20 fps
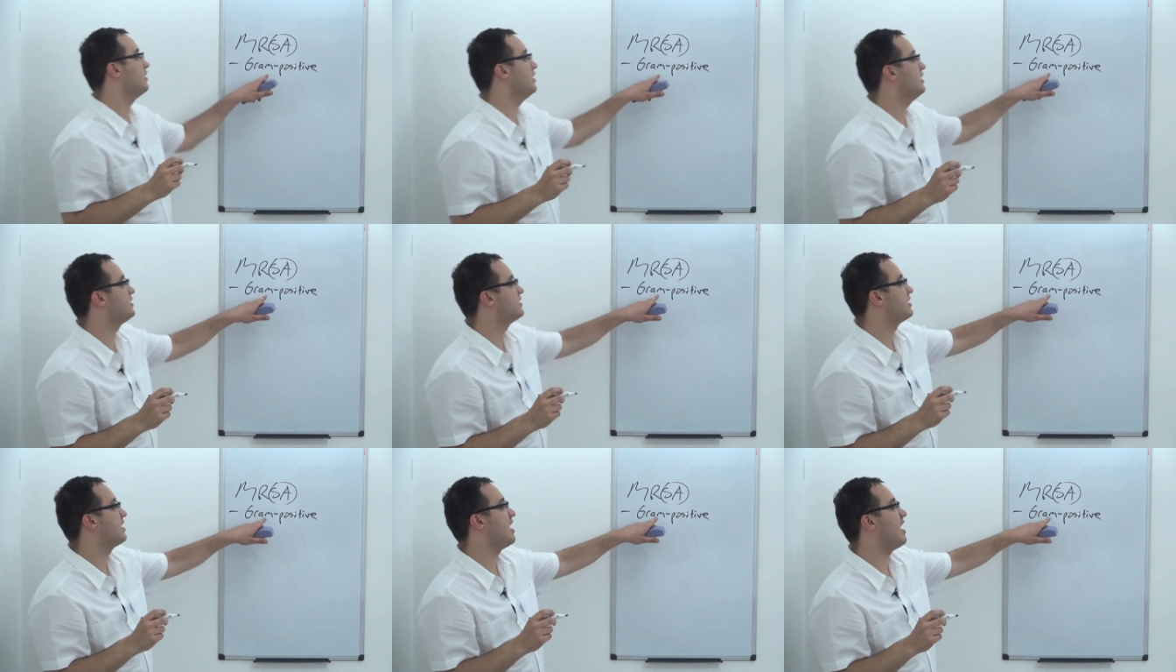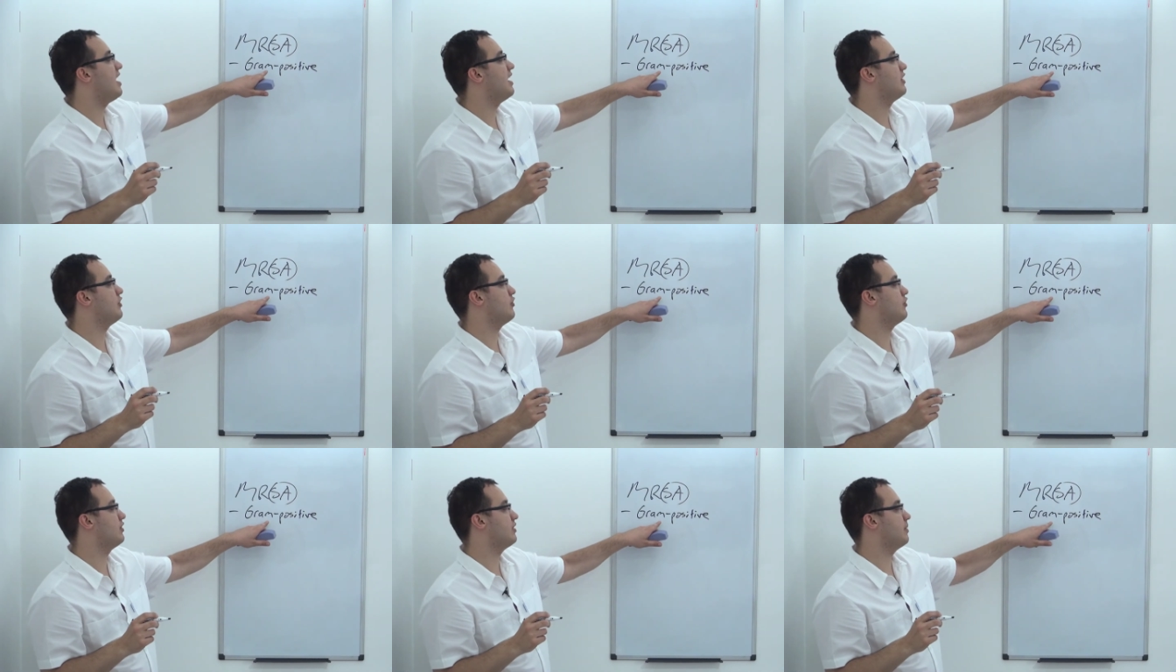It's
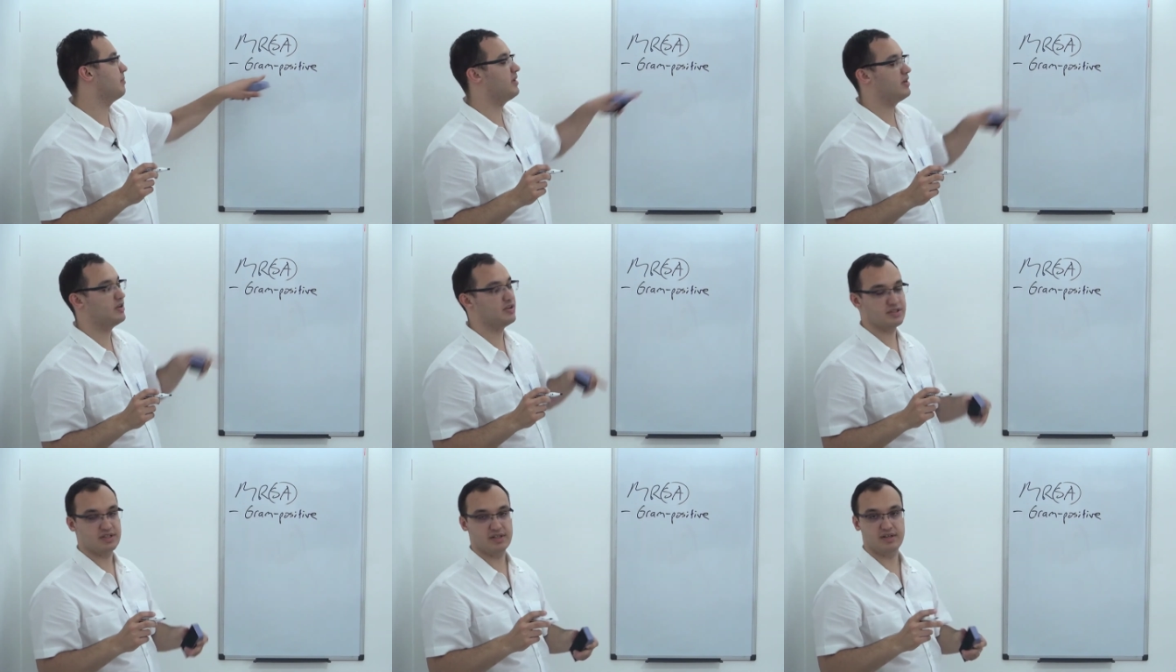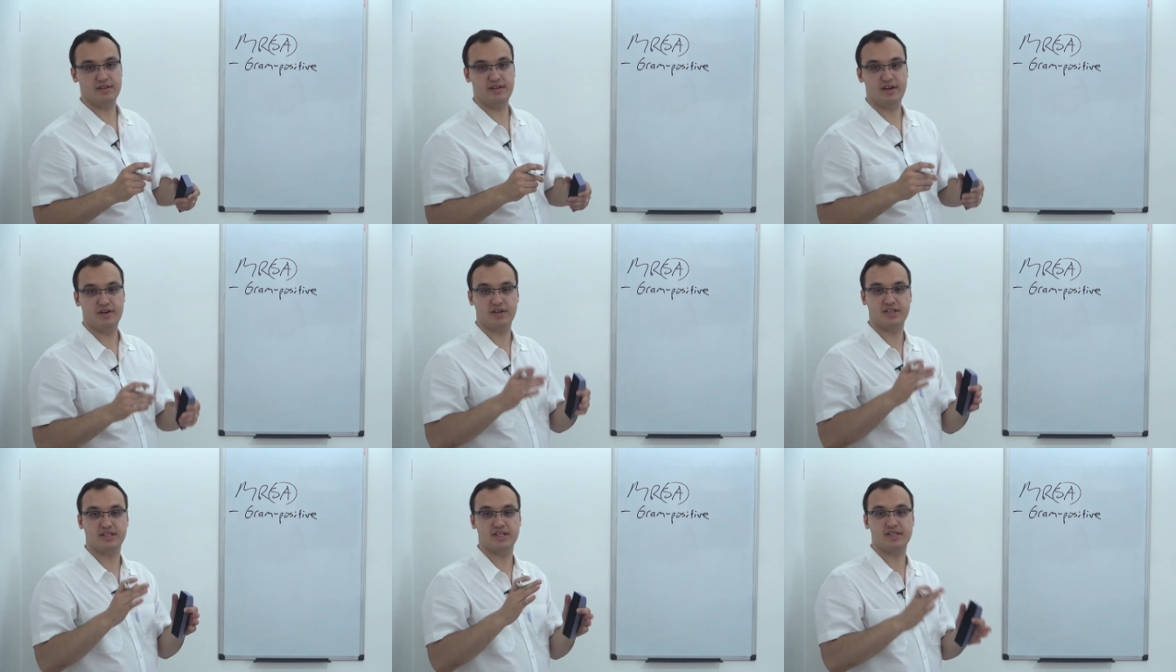colored because
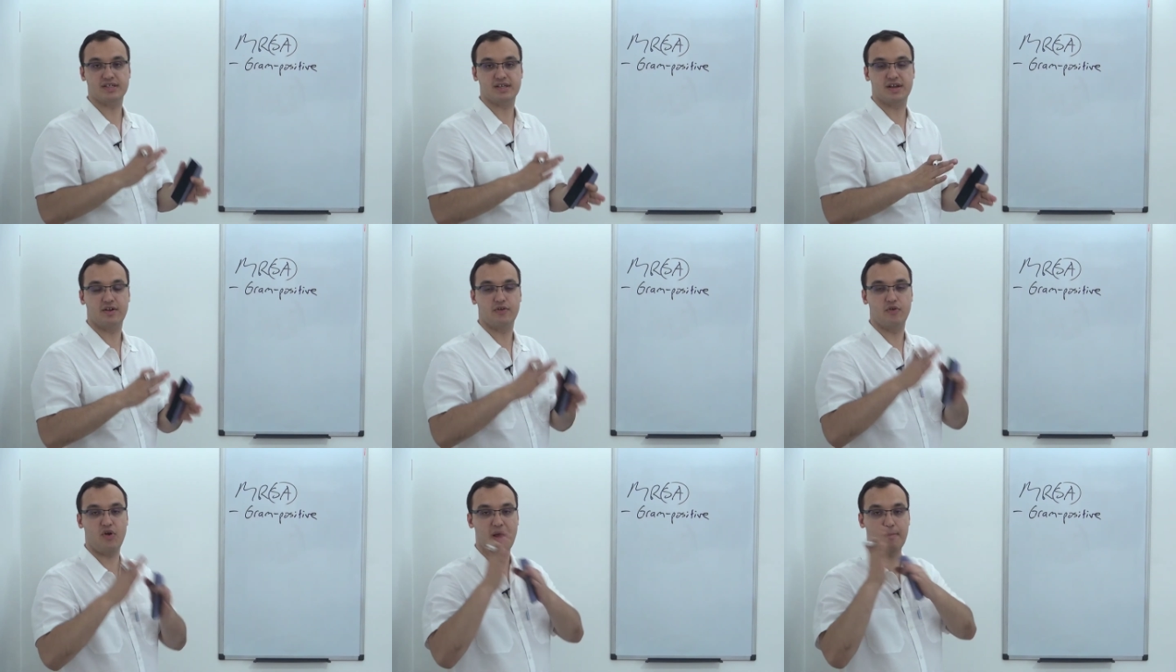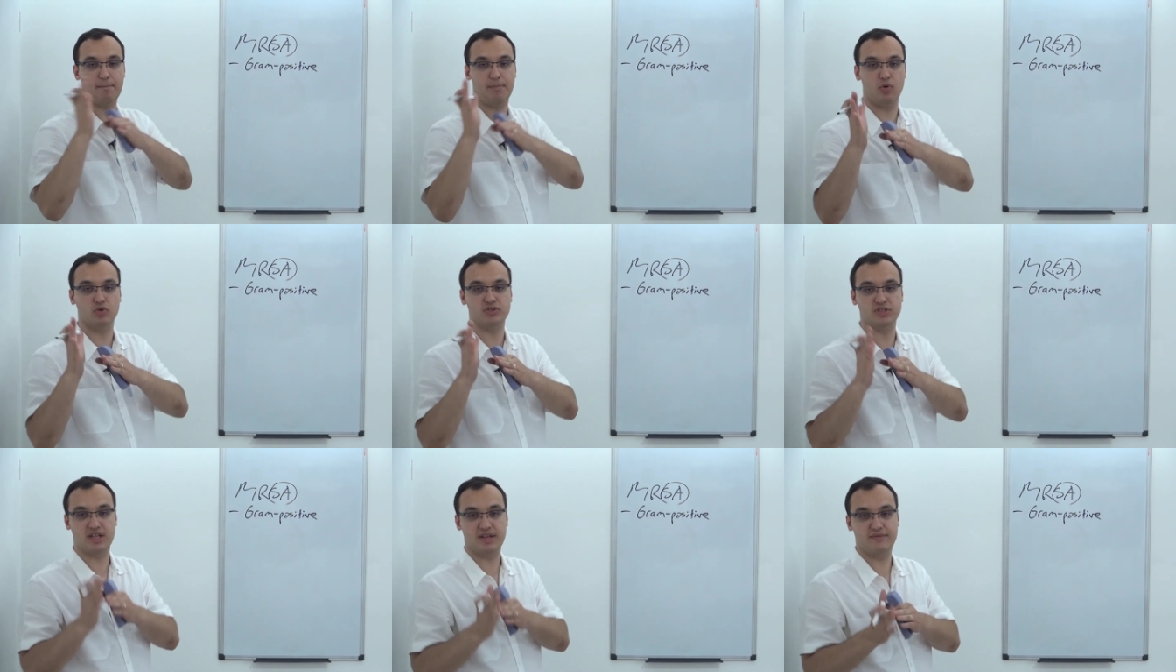there exists gram
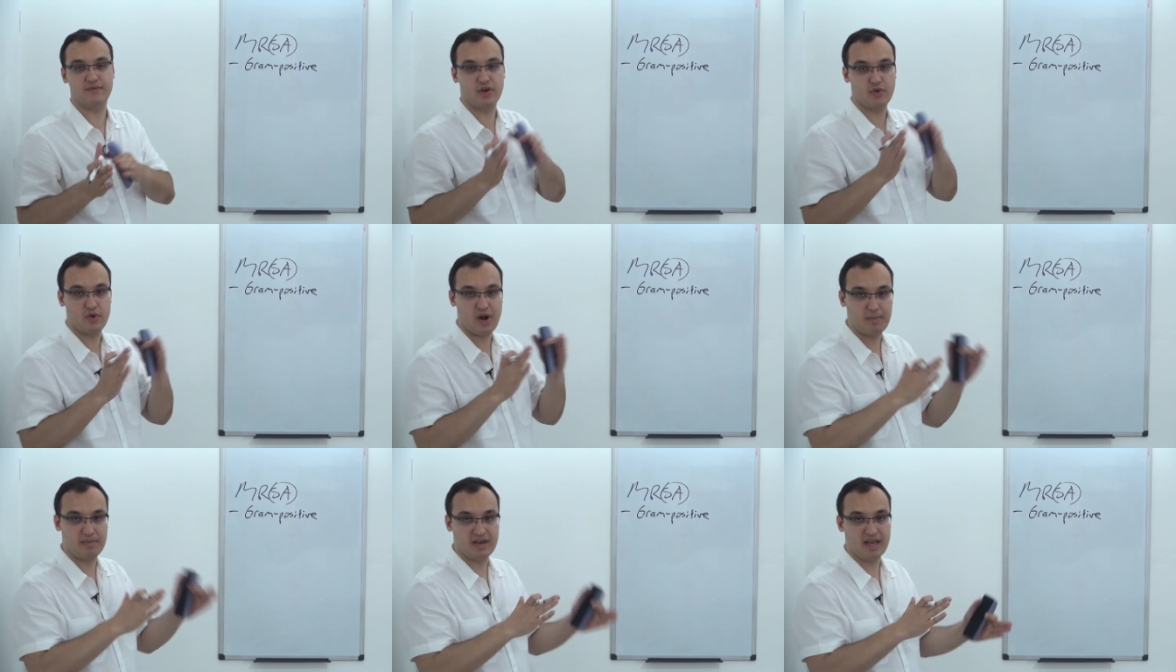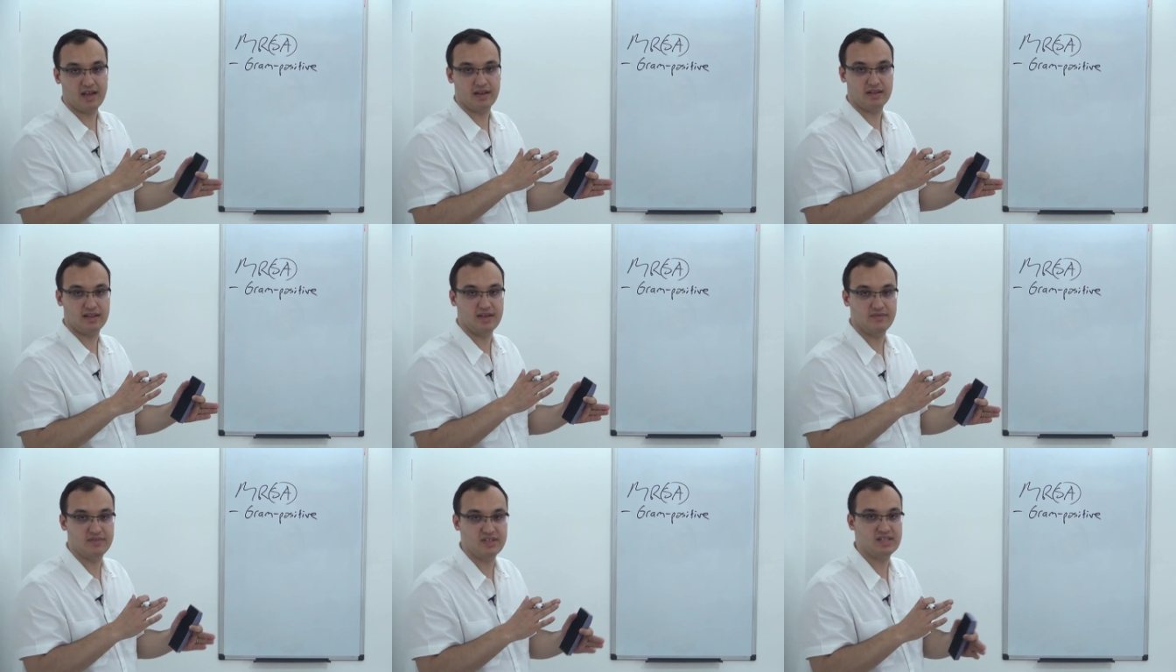positive and gram
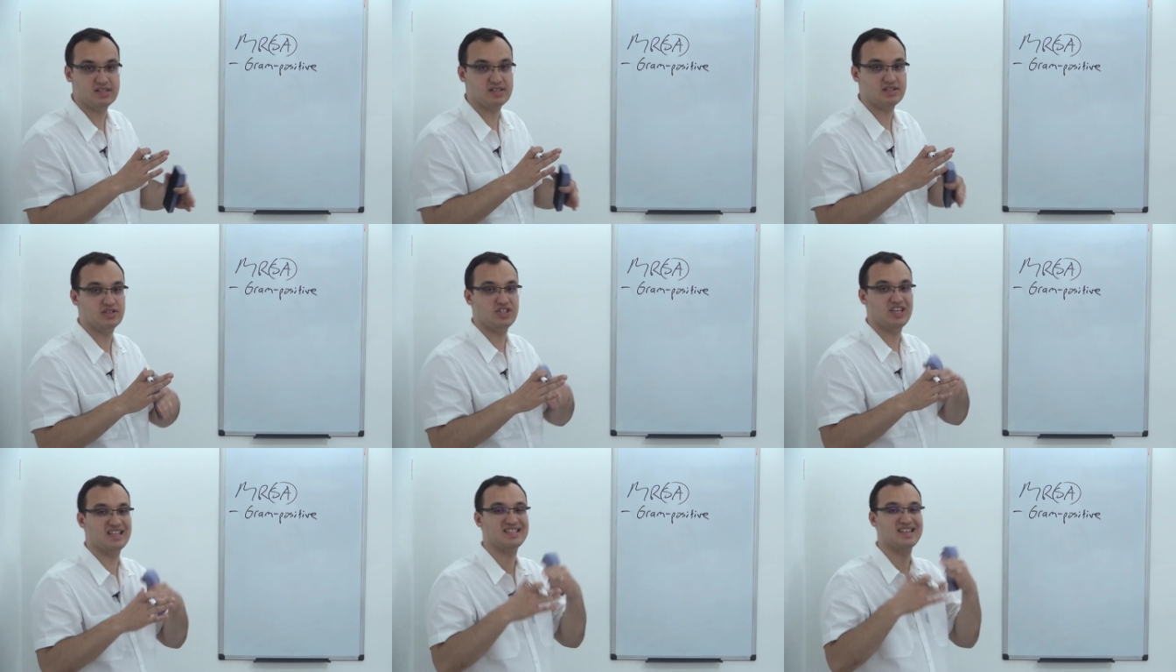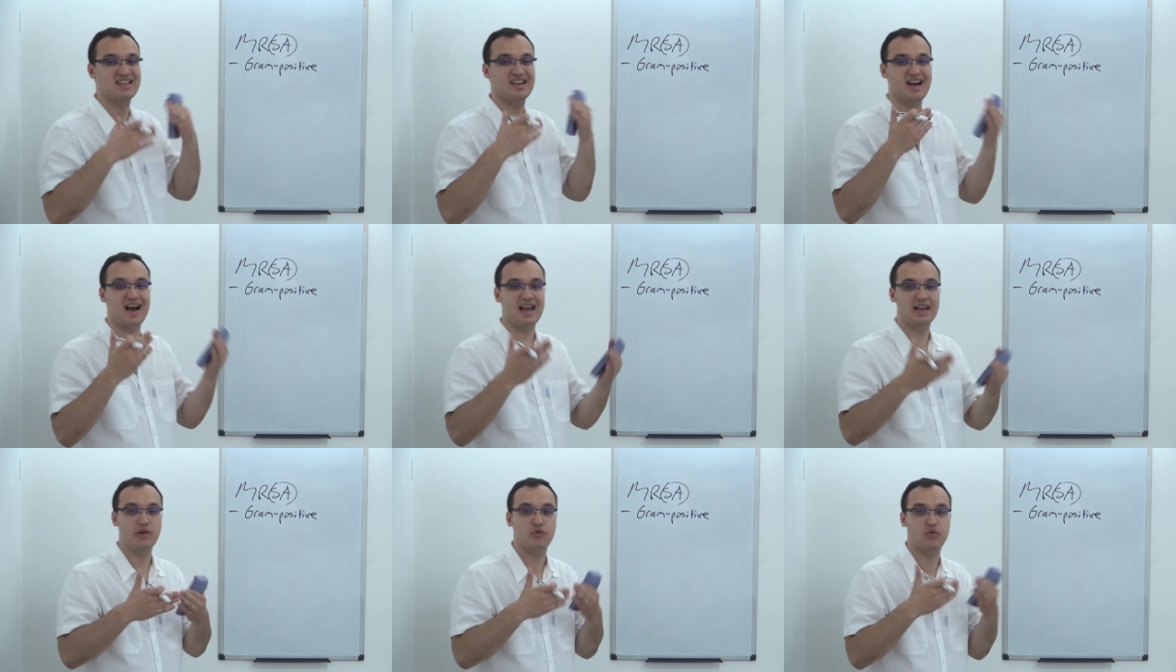negative. This is just a
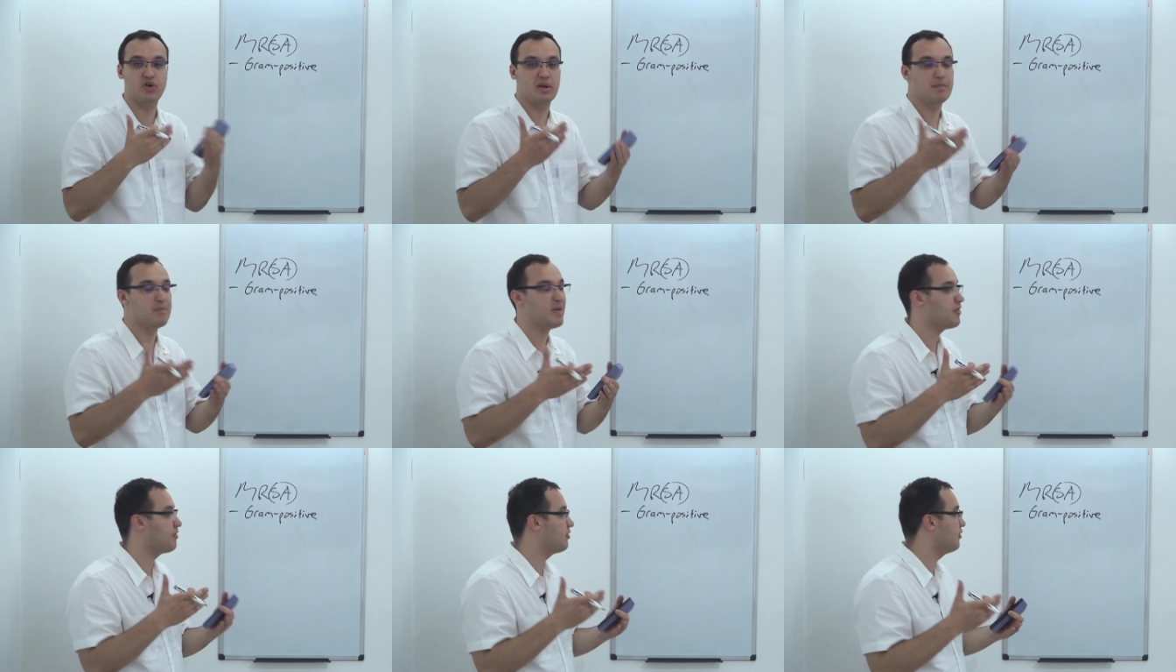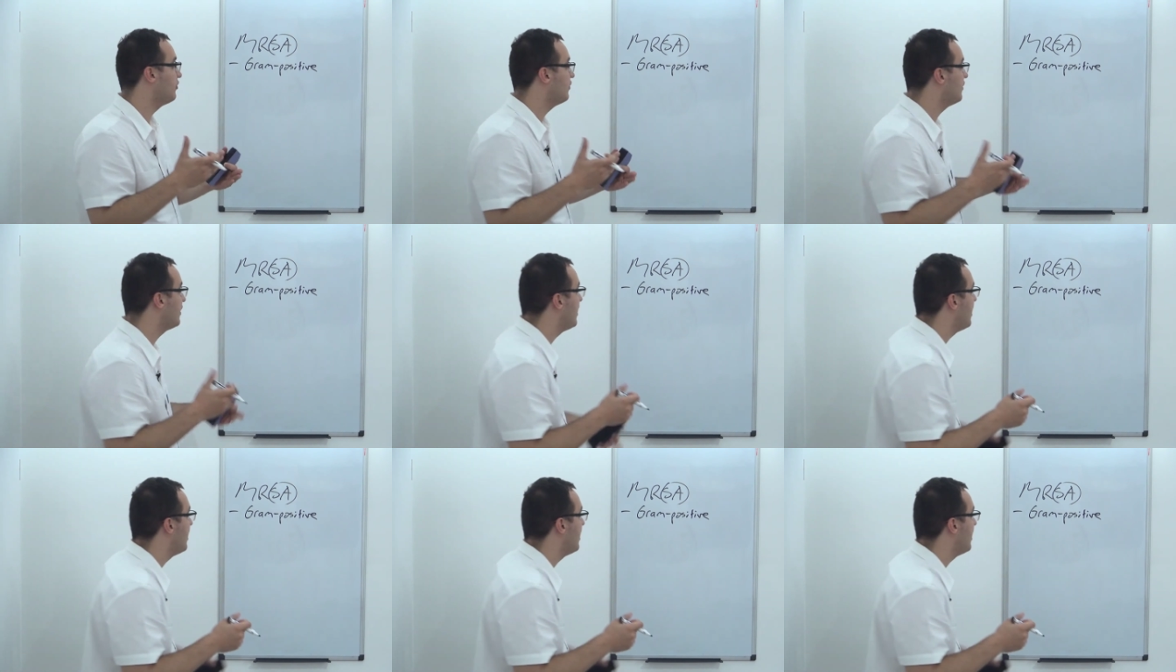coloring method